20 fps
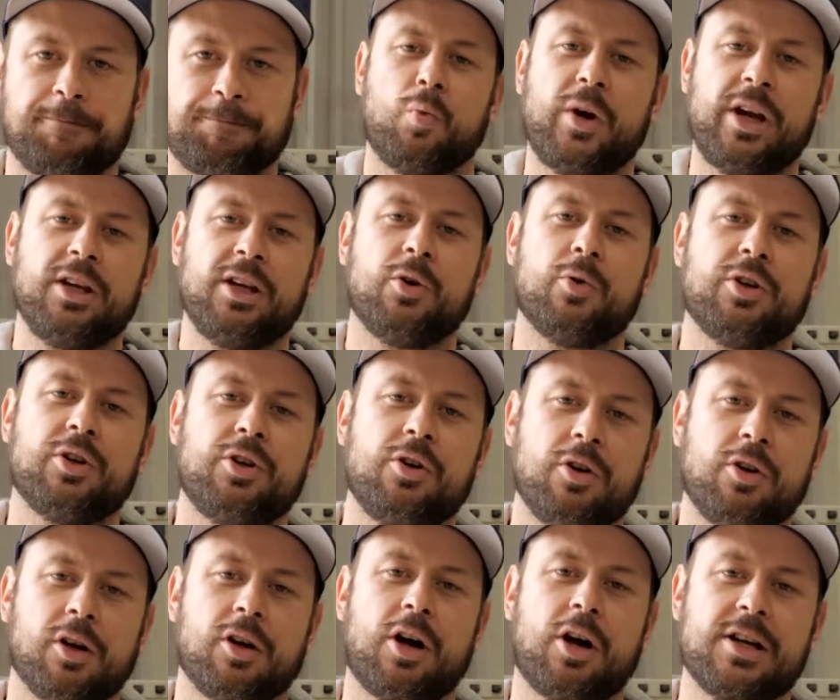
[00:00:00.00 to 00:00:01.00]
Where you would
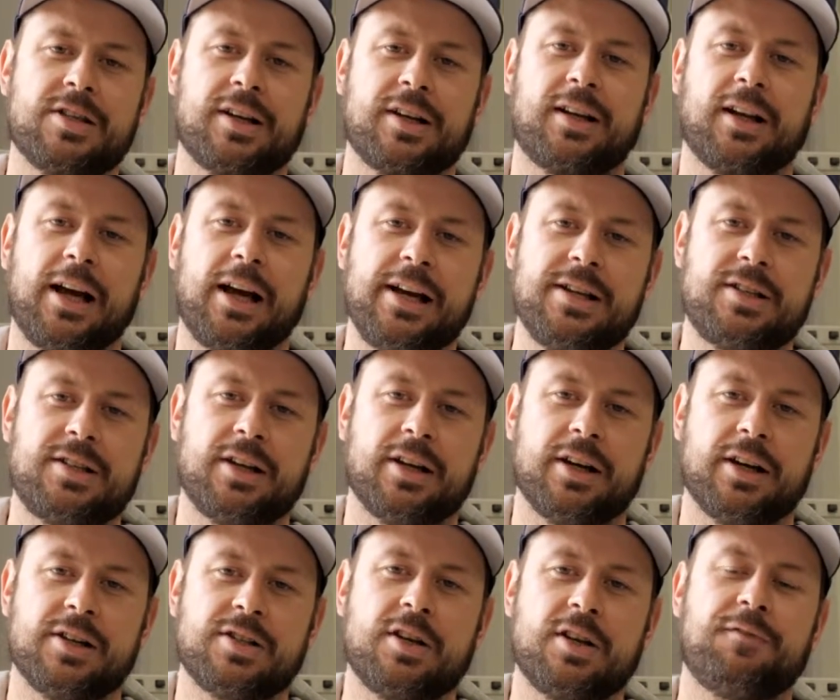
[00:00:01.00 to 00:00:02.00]
utilise a glazier
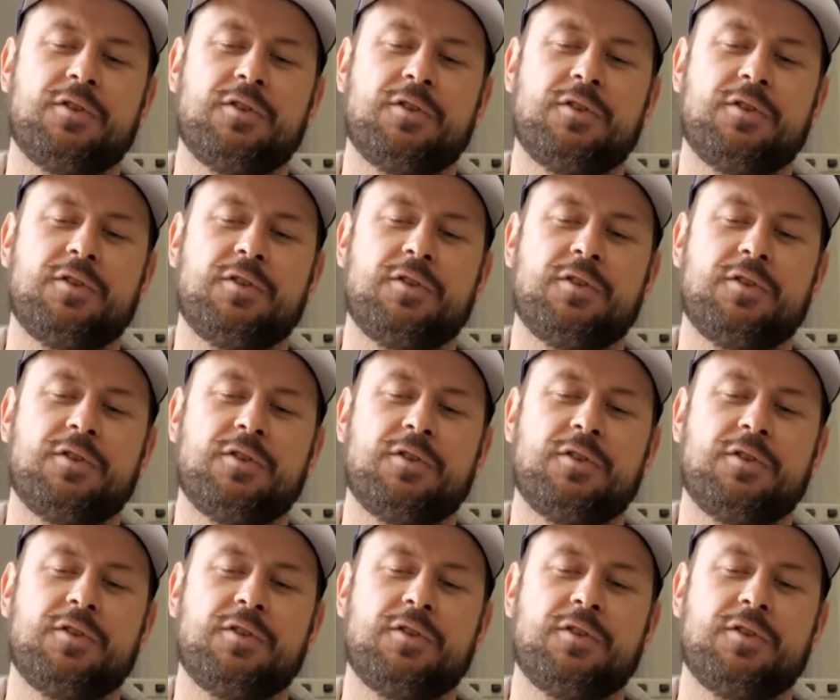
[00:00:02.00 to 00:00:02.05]
is